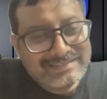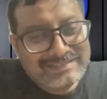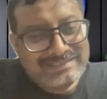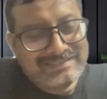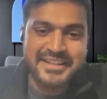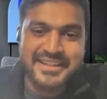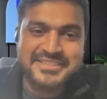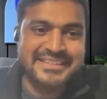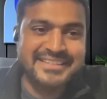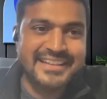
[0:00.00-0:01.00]
This is an
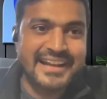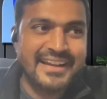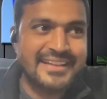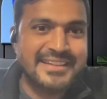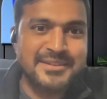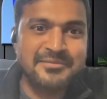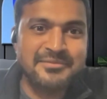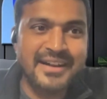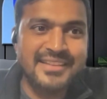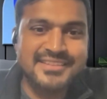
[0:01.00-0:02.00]
interesting thing, right? I think
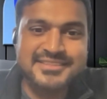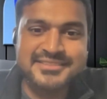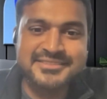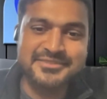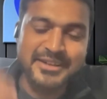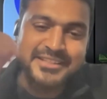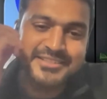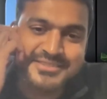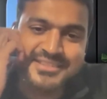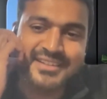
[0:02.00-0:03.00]
once
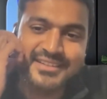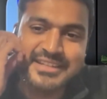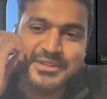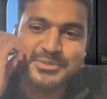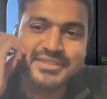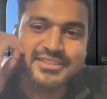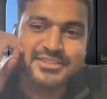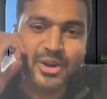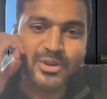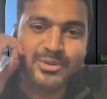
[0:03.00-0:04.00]
the
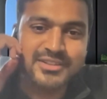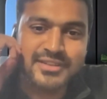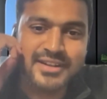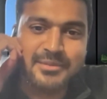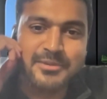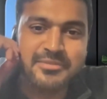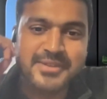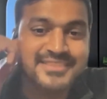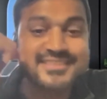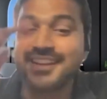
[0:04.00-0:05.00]
users talk to us for a couple of
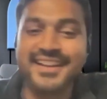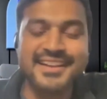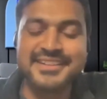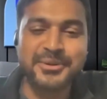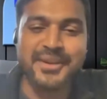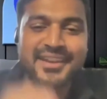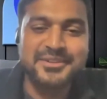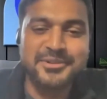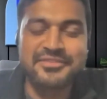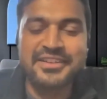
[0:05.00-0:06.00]
minutes, they realize, okay,
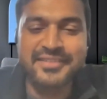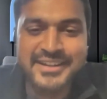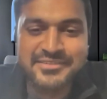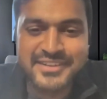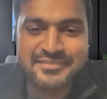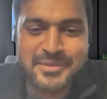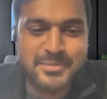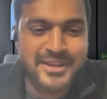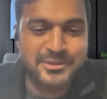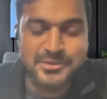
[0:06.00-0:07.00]
you're way different
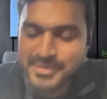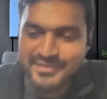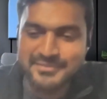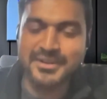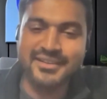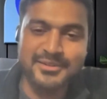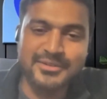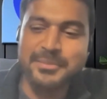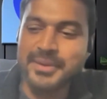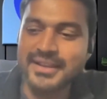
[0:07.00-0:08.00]
from BI tool. But
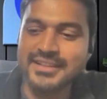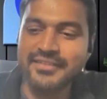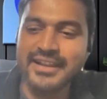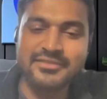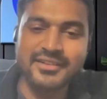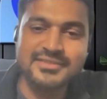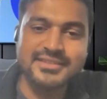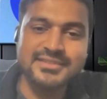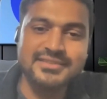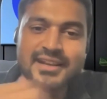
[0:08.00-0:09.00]
typically the way it works
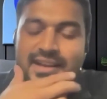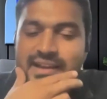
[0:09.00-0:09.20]
is,